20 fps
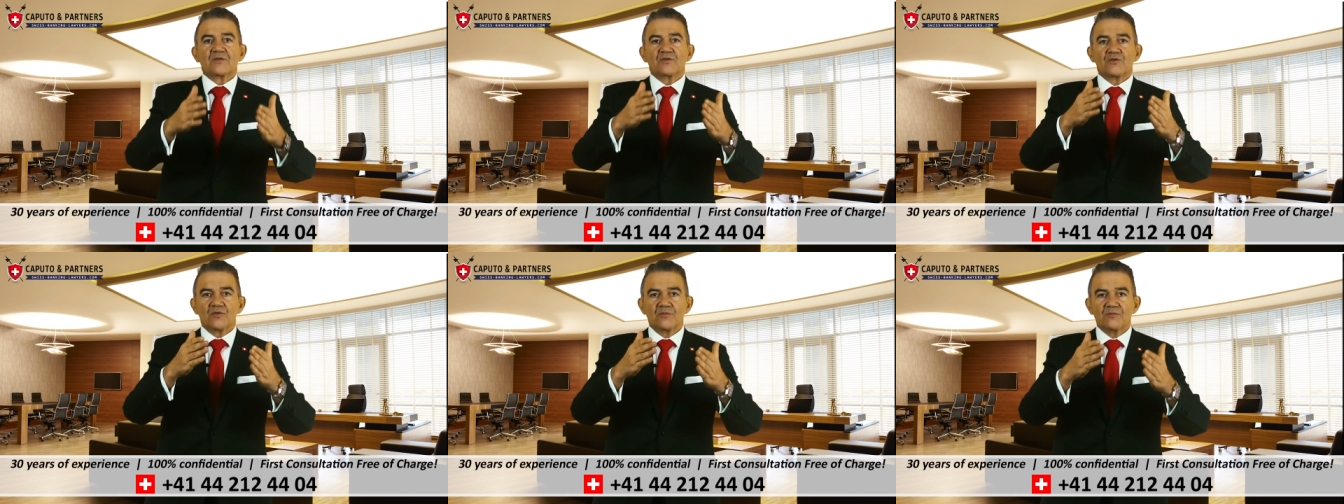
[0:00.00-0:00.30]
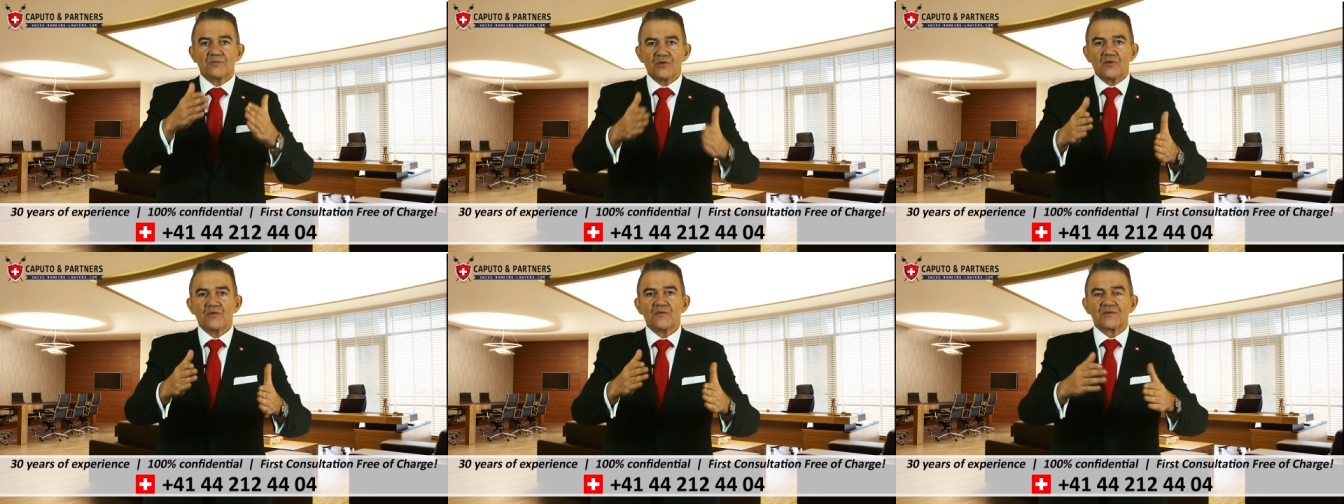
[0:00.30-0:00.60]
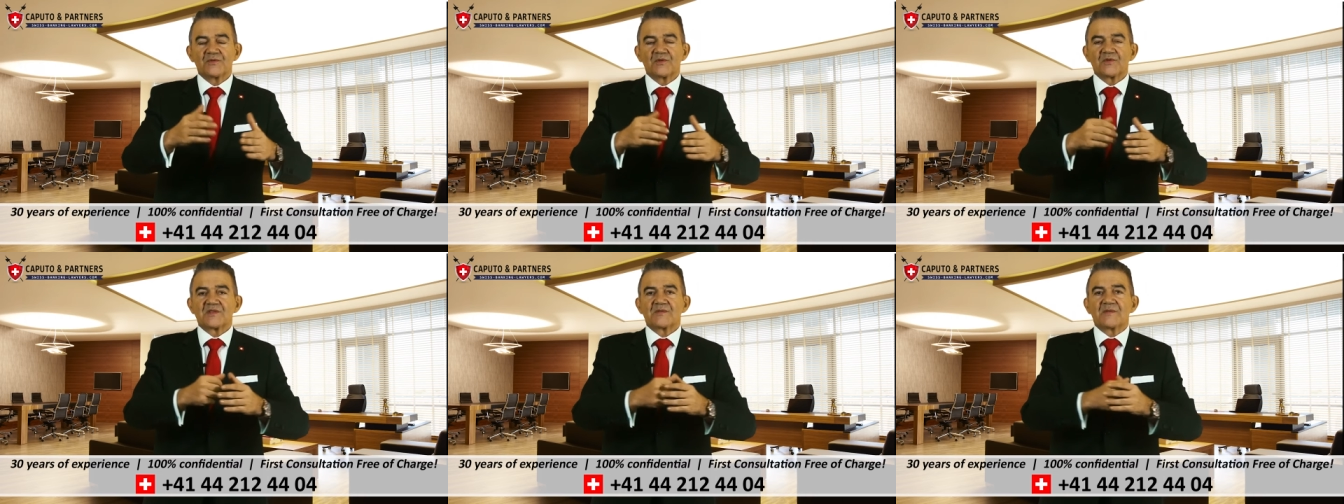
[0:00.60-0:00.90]
to
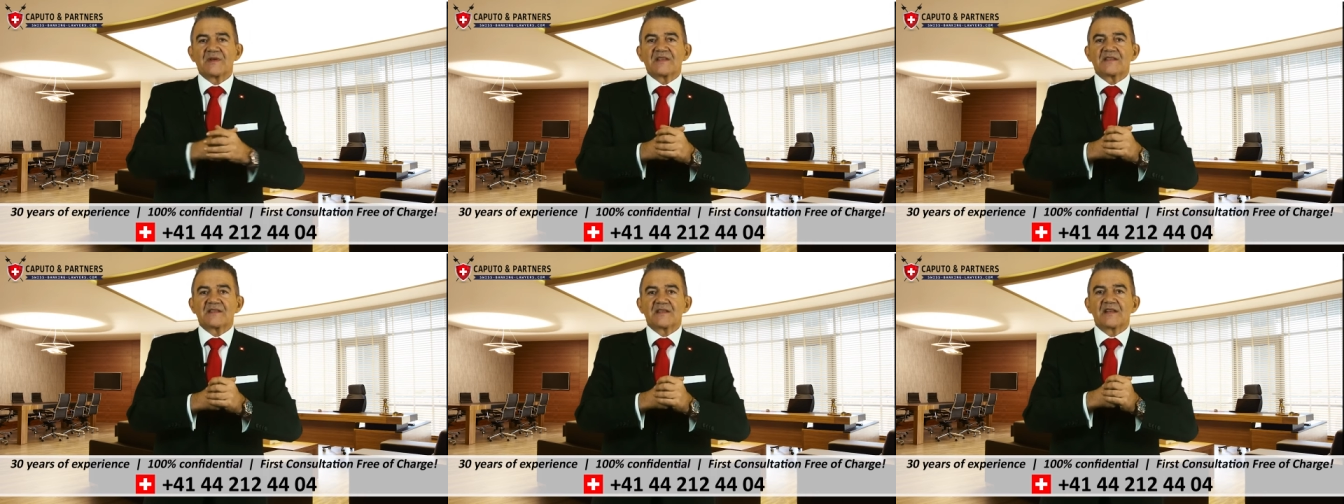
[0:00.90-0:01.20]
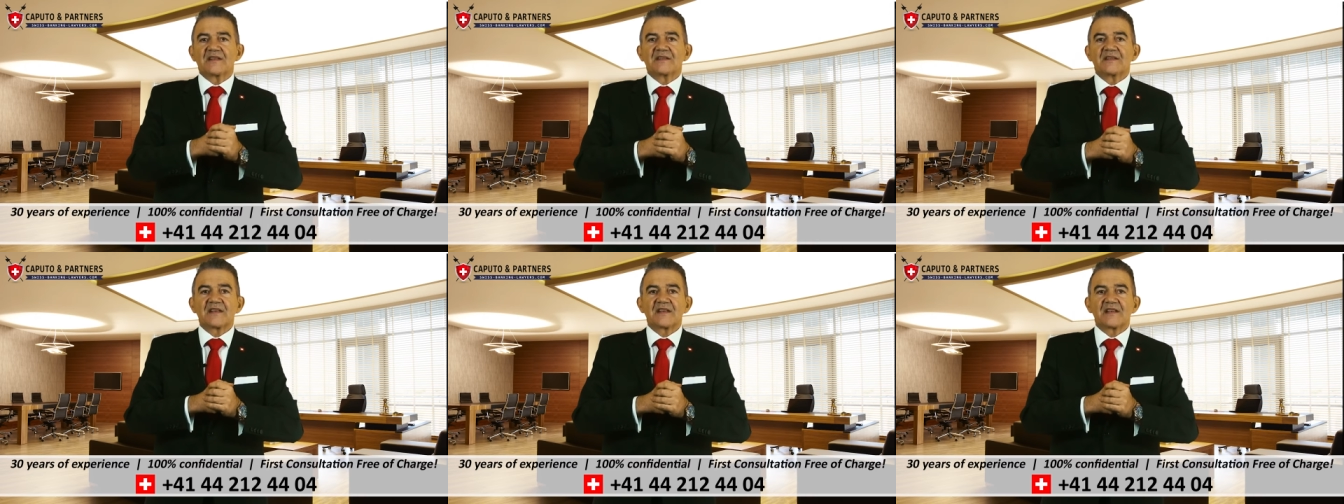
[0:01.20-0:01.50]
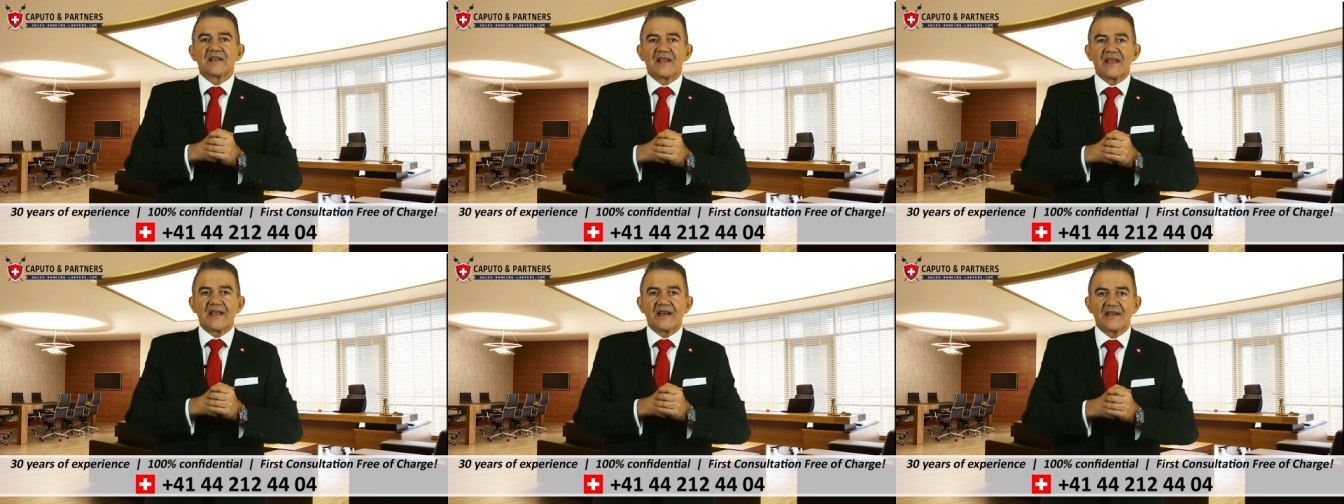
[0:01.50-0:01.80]
move to Switzerland
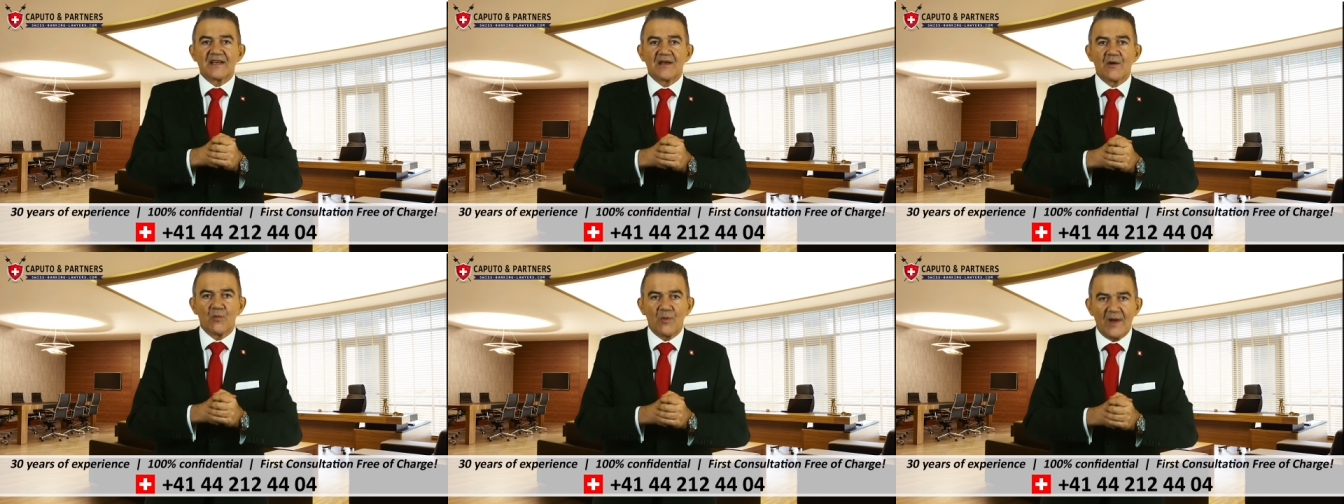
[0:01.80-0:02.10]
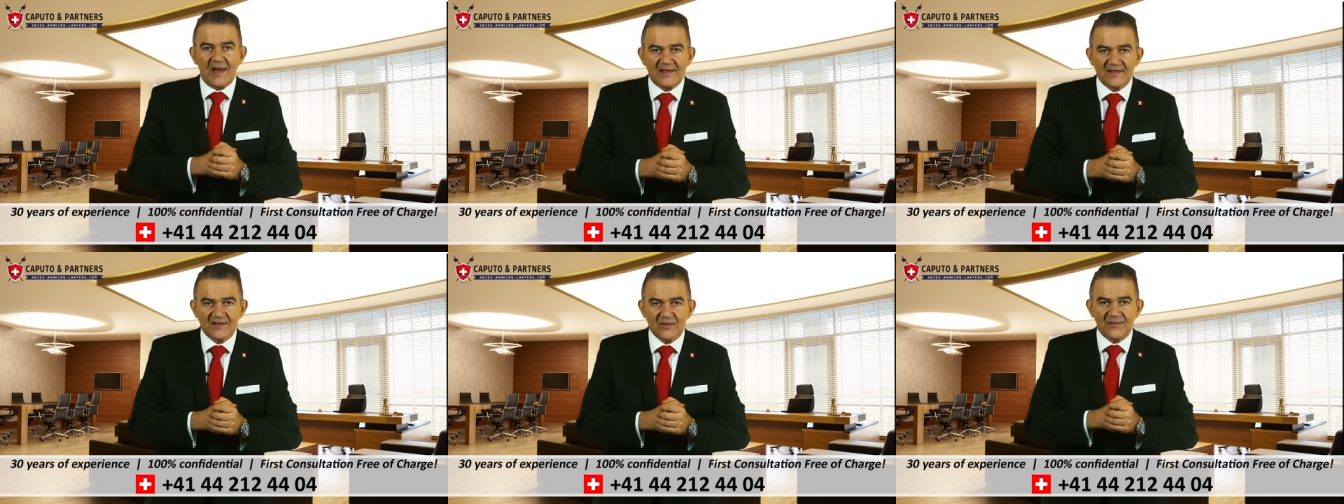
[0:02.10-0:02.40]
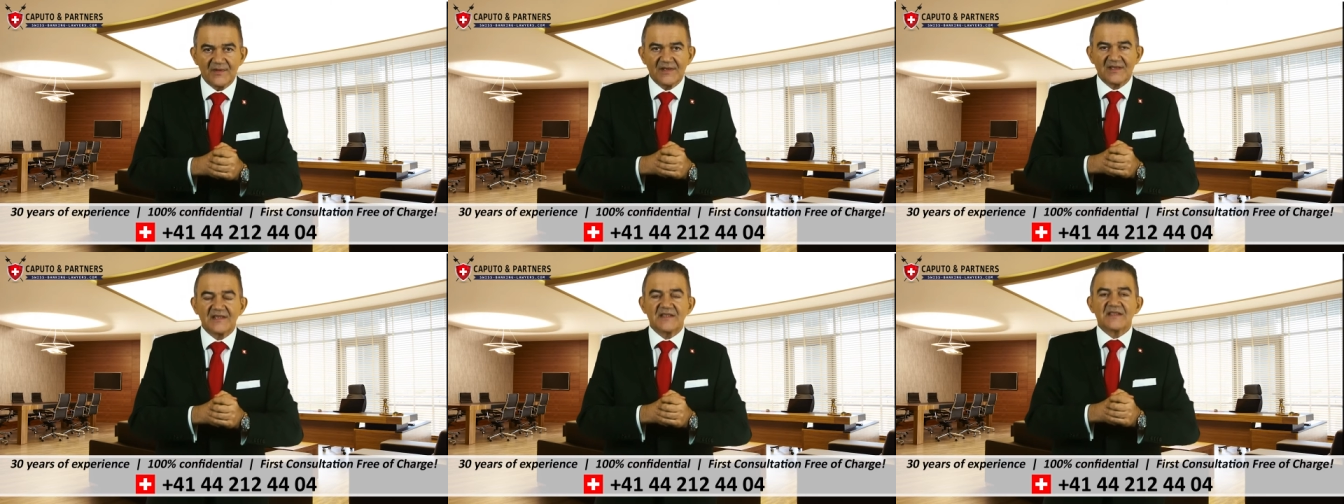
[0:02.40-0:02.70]
declaring a wealth
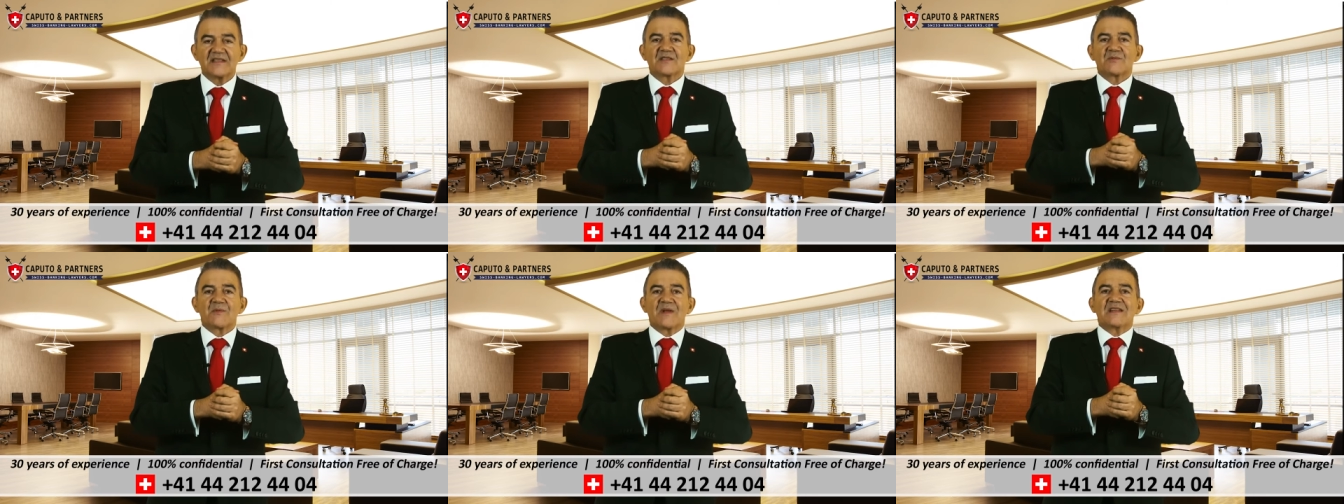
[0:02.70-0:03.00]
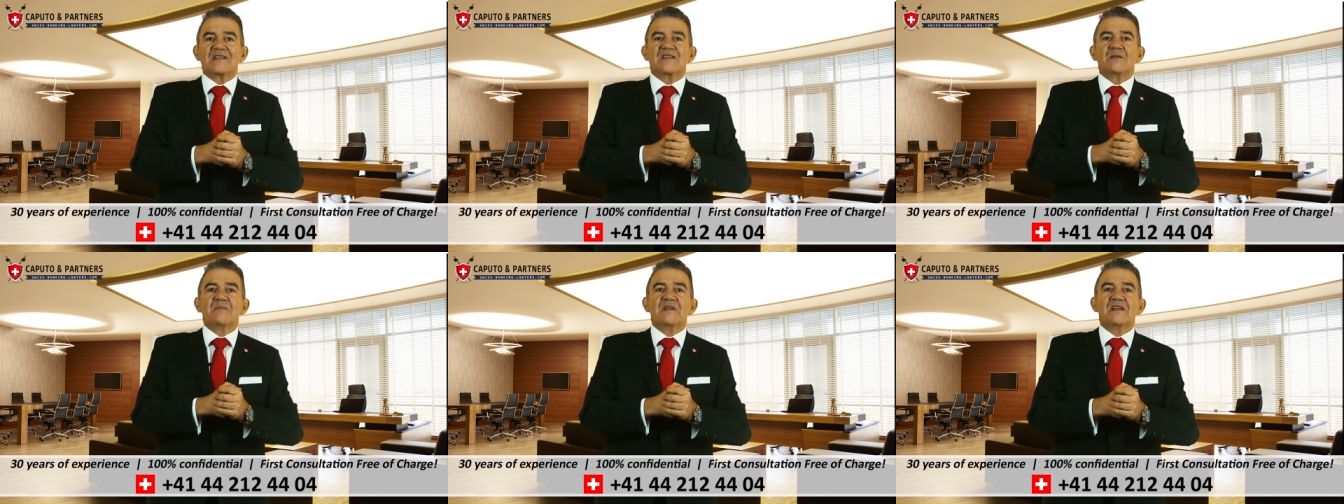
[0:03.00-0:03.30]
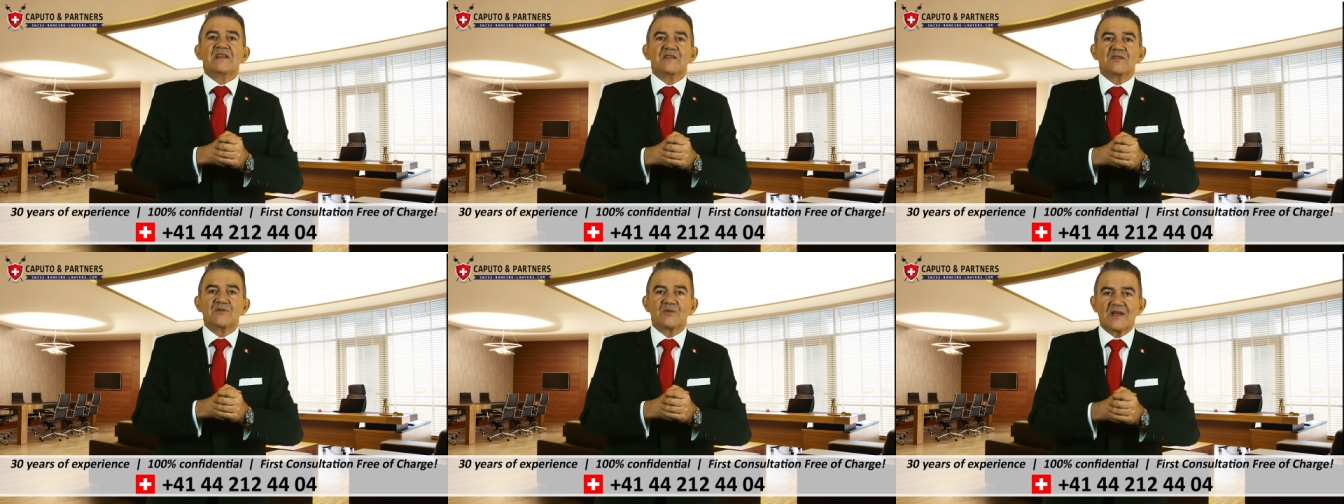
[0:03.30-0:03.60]
of at least $20
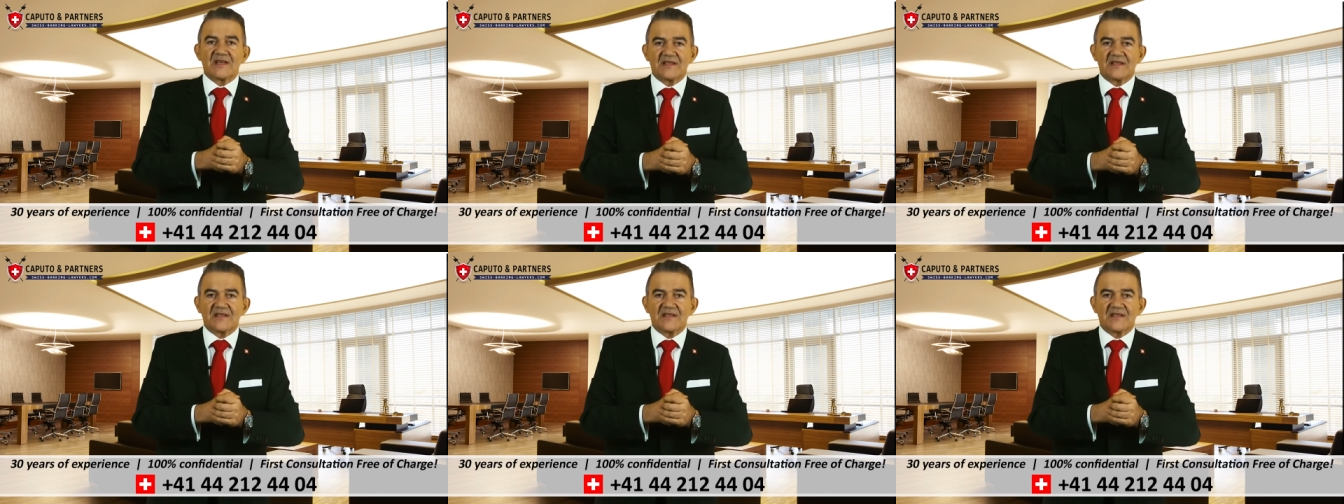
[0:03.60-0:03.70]
million.